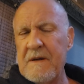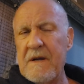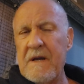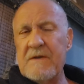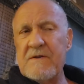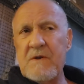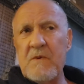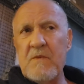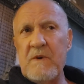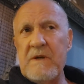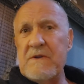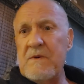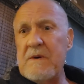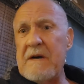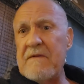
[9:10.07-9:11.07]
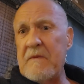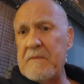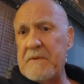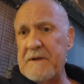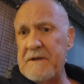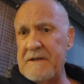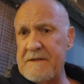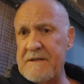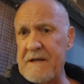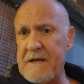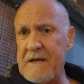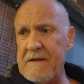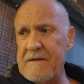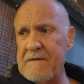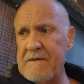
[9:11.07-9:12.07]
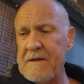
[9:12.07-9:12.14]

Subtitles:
And so we do have a police state,